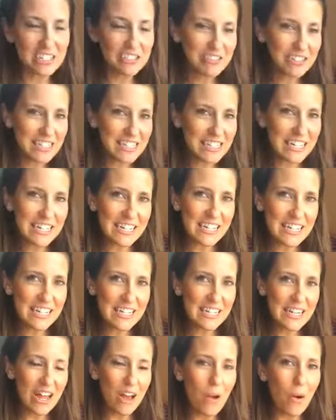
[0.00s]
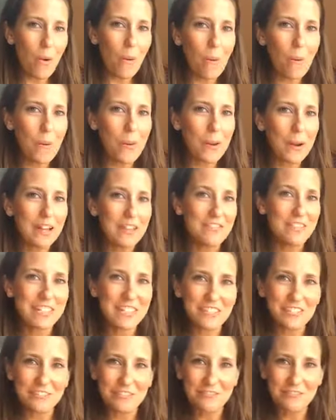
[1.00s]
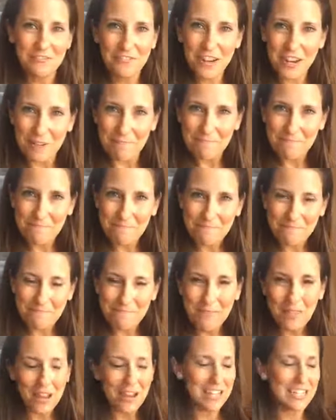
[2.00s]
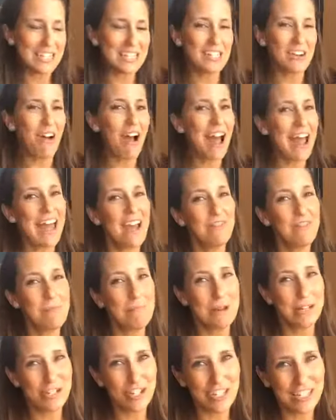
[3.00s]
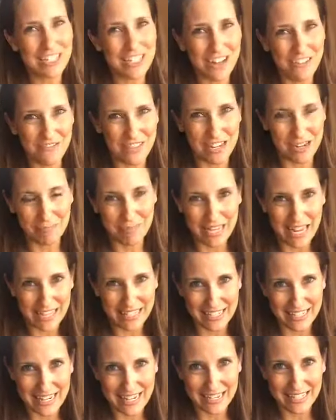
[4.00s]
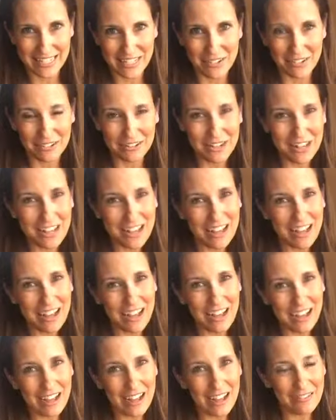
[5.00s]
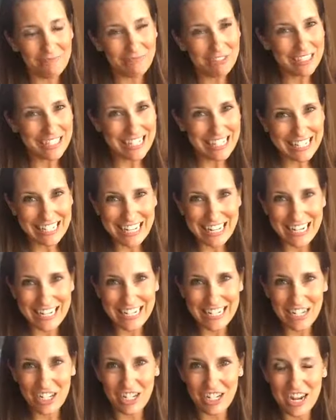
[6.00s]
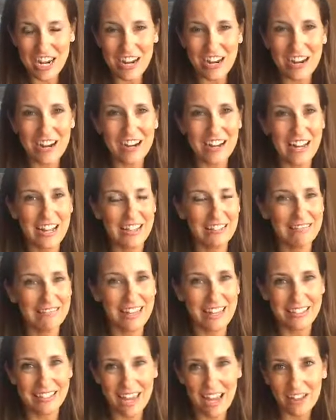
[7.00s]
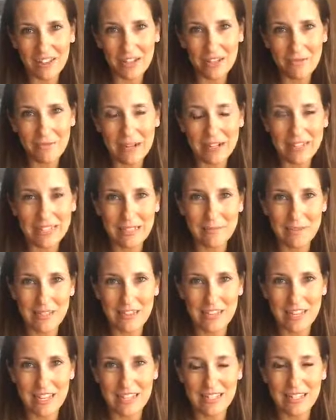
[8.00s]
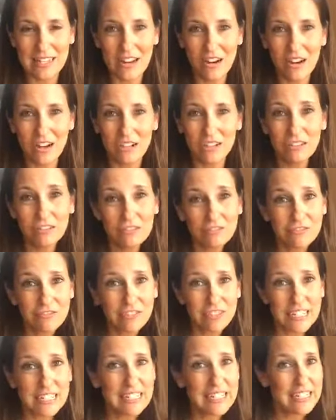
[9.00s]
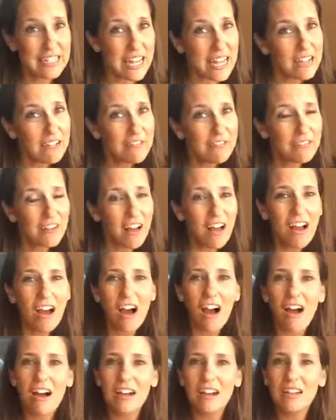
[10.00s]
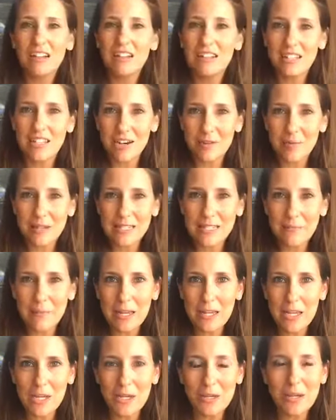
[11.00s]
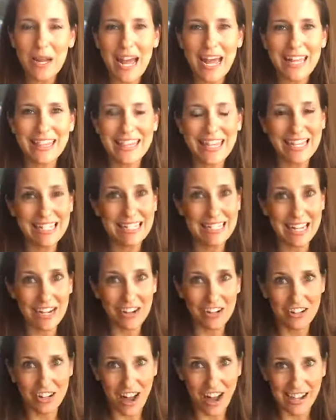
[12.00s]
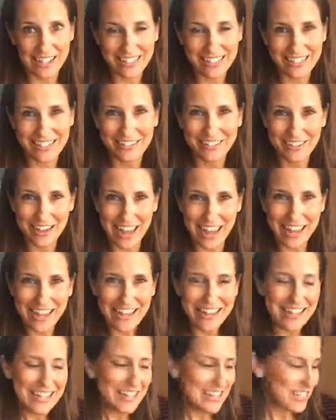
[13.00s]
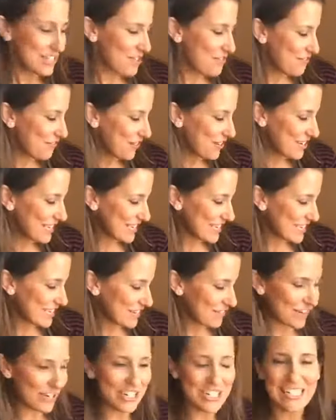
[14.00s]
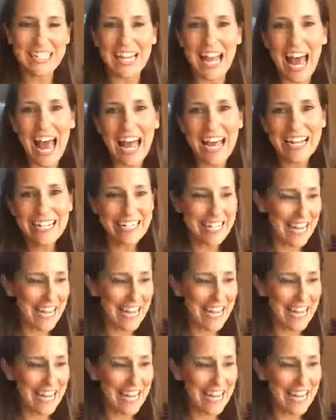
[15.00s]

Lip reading: gluten in it or if it's gluten-free. Alright, so I have a bunch of stuff that I'm testing, so I'm really excited to share and tell you about some of the things that are gluten-free, safe on Starbucks menu, and things that are not, okay? So first things first, I